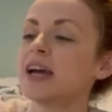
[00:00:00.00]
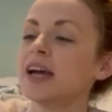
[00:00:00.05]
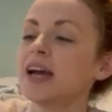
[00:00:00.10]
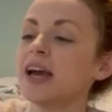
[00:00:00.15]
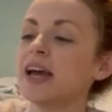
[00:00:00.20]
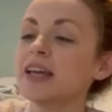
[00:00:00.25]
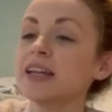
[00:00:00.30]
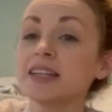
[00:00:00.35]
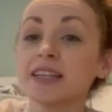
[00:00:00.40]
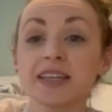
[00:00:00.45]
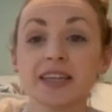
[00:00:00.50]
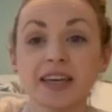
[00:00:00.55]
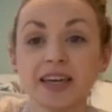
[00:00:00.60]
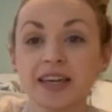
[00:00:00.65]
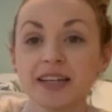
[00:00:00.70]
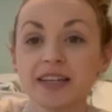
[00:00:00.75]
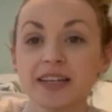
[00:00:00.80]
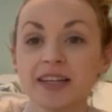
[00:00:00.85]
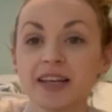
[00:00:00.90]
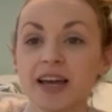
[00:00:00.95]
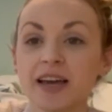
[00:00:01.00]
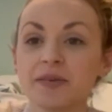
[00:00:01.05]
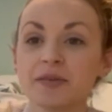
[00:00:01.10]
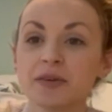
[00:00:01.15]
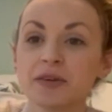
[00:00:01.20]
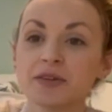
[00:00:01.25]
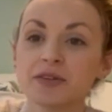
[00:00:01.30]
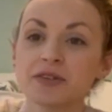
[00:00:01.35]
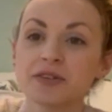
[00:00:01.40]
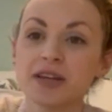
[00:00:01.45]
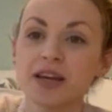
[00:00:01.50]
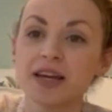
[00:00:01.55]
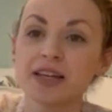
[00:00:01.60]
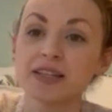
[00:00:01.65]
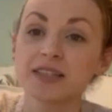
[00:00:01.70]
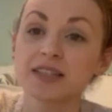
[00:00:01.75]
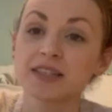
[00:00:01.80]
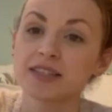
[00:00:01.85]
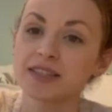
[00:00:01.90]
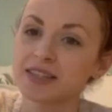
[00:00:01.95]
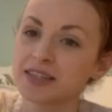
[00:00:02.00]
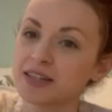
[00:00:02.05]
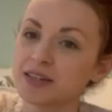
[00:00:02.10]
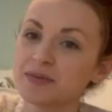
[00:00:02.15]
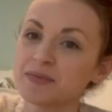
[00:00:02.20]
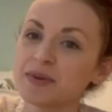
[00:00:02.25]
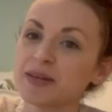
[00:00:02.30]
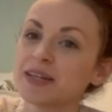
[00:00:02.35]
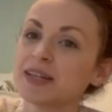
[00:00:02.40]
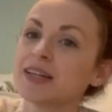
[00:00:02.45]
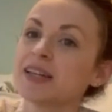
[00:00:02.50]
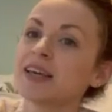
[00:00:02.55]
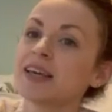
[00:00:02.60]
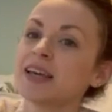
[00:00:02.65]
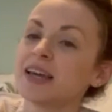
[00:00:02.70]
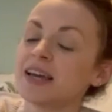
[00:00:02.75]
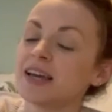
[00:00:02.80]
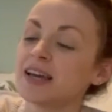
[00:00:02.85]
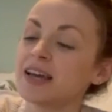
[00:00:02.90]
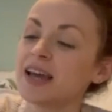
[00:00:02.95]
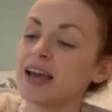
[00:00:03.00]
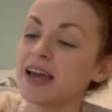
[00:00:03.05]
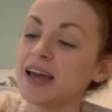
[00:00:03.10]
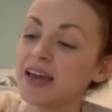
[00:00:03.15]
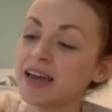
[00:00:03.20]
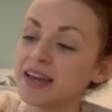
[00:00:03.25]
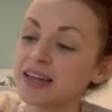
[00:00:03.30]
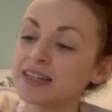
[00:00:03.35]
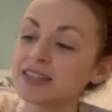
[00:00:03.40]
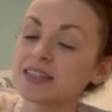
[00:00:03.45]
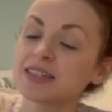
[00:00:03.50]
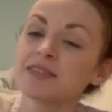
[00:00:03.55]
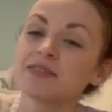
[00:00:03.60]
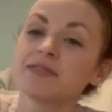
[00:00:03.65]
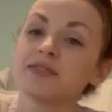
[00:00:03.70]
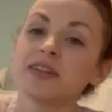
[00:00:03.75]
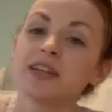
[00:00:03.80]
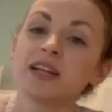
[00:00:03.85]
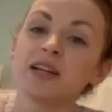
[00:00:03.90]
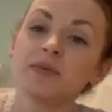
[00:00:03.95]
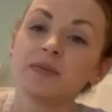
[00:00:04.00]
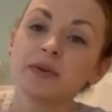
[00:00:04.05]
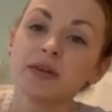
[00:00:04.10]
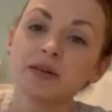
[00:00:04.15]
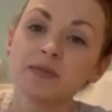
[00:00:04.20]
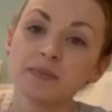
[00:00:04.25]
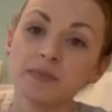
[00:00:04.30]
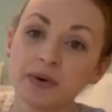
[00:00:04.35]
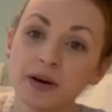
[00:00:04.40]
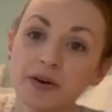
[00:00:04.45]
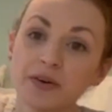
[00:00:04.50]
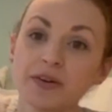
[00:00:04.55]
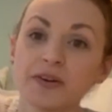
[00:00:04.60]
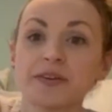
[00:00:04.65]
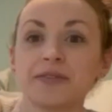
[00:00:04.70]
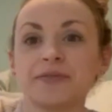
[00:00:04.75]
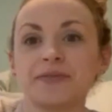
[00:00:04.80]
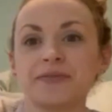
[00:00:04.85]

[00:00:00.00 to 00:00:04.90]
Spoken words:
And again, I'm going to add cinnamon and vanilla bean powder.